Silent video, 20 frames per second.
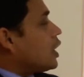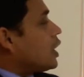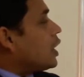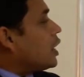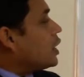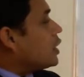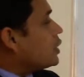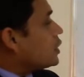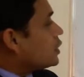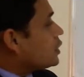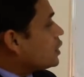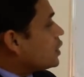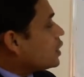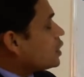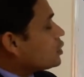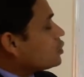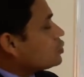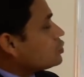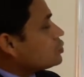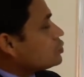And
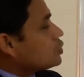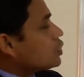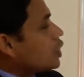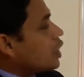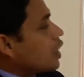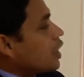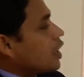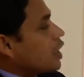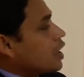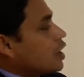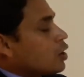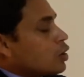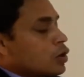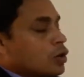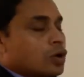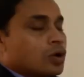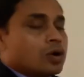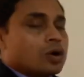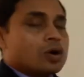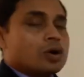now
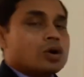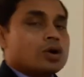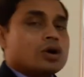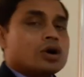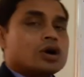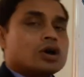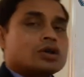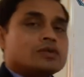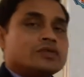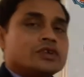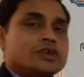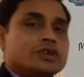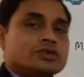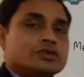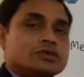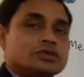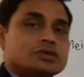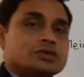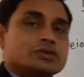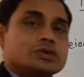all we
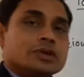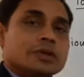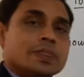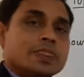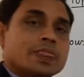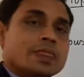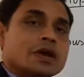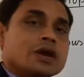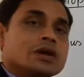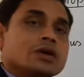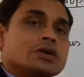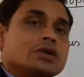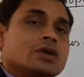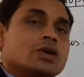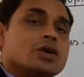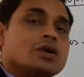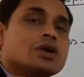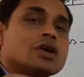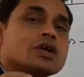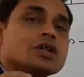know,
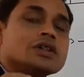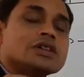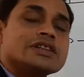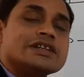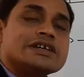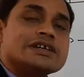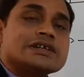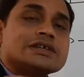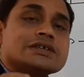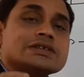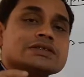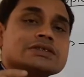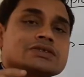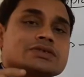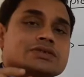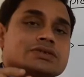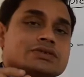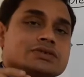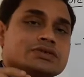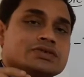all the
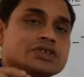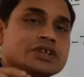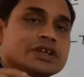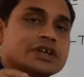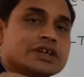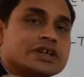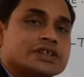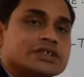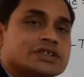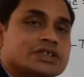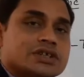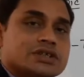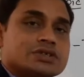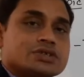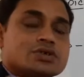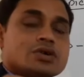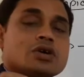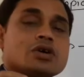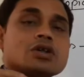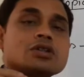
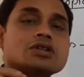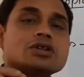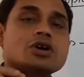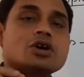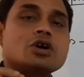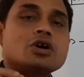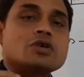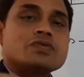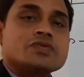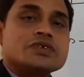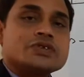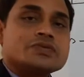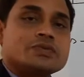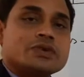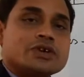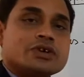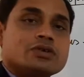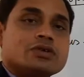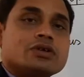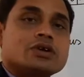generations, all the
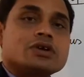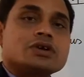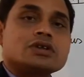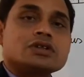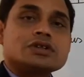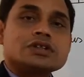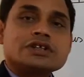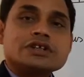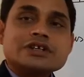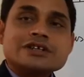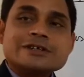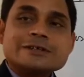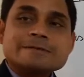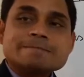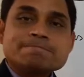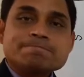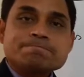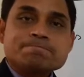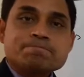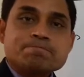offspring, all
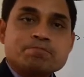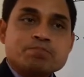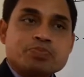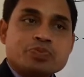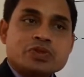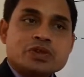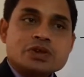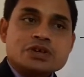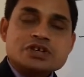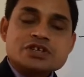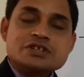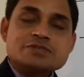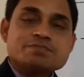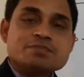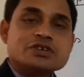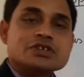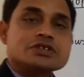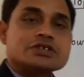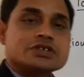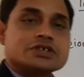the
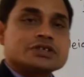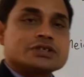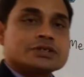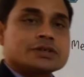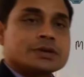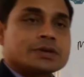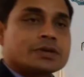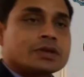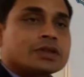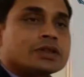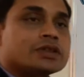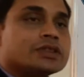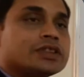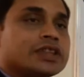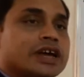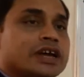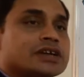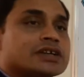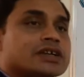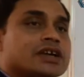species
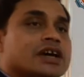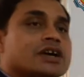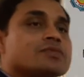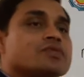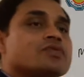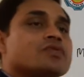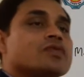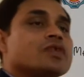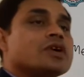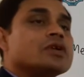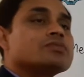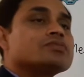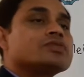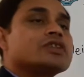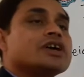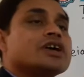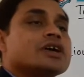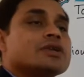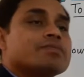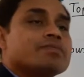that comes from
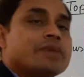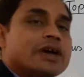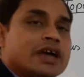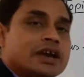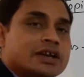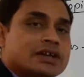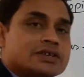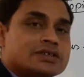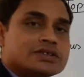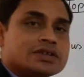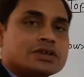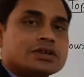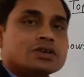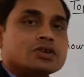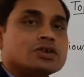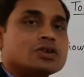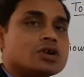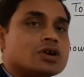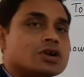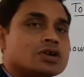their parents
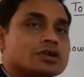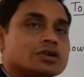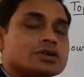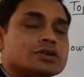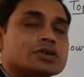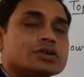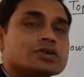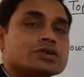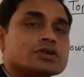not